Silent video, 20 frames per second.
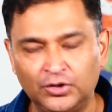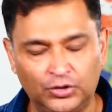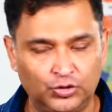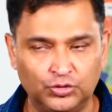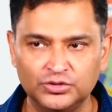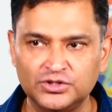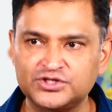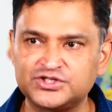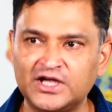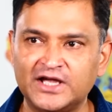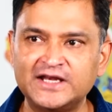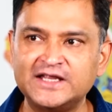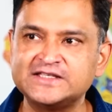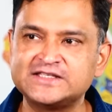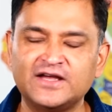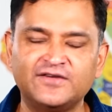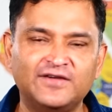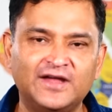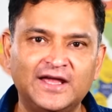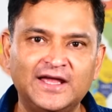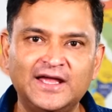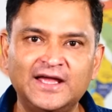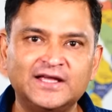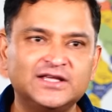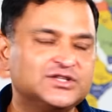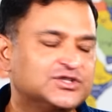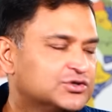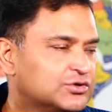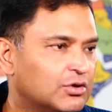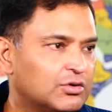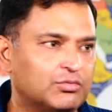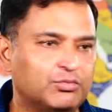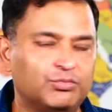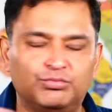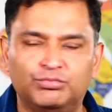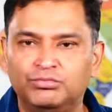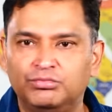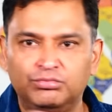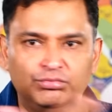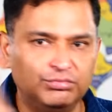Don't the Chinese have eggs or
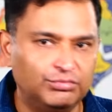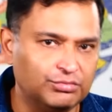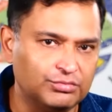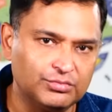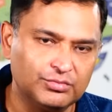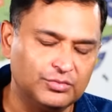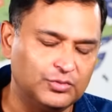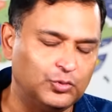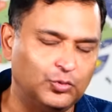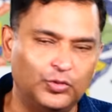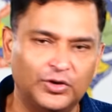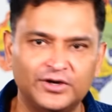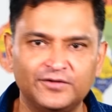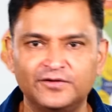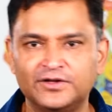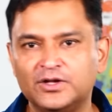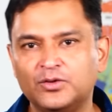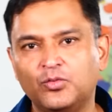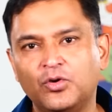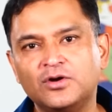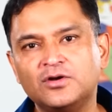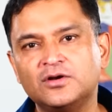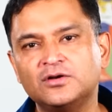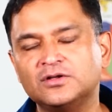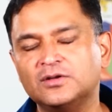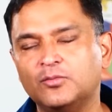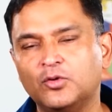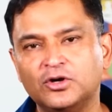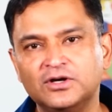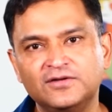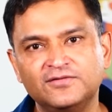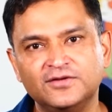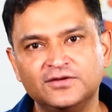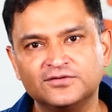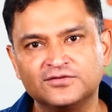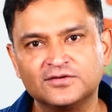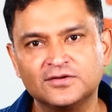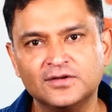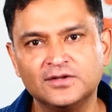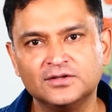whatever they wanted, the
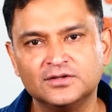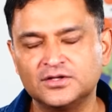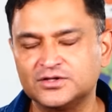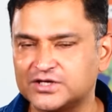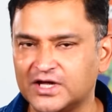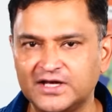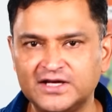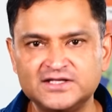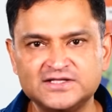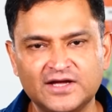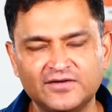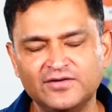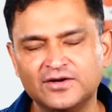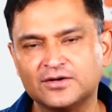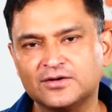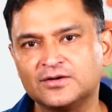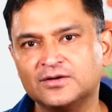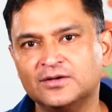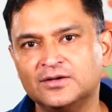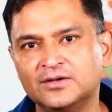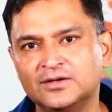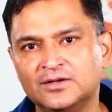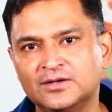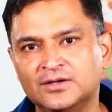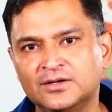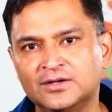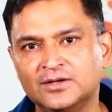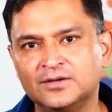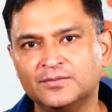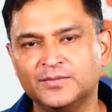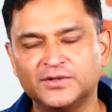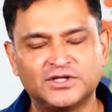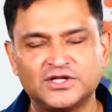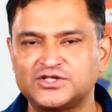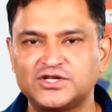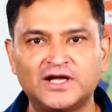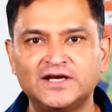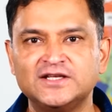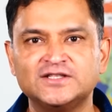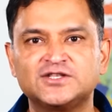Maldivians? The Chinese have it. But the
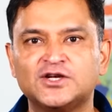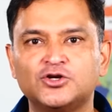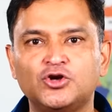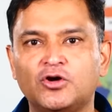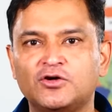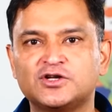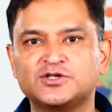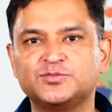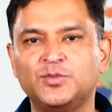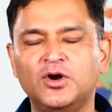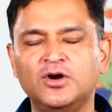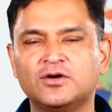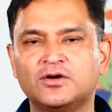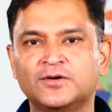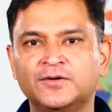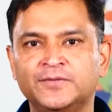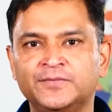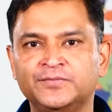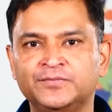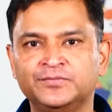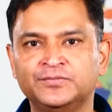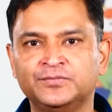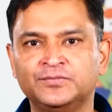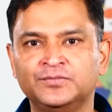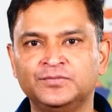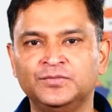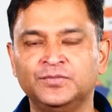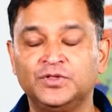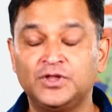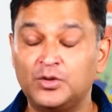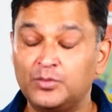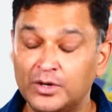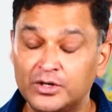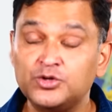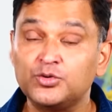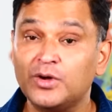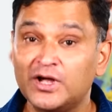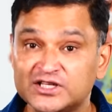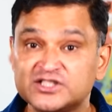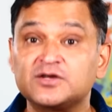Chinese did not respond. They went
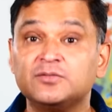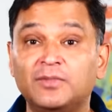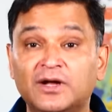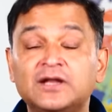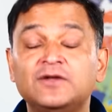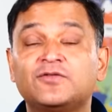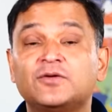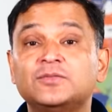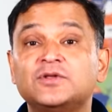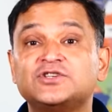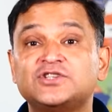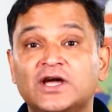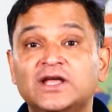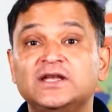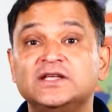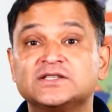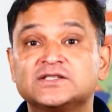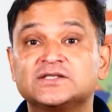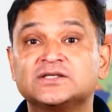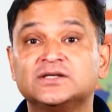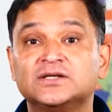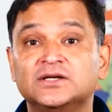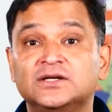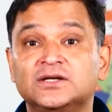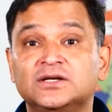to ask money from the Chinese.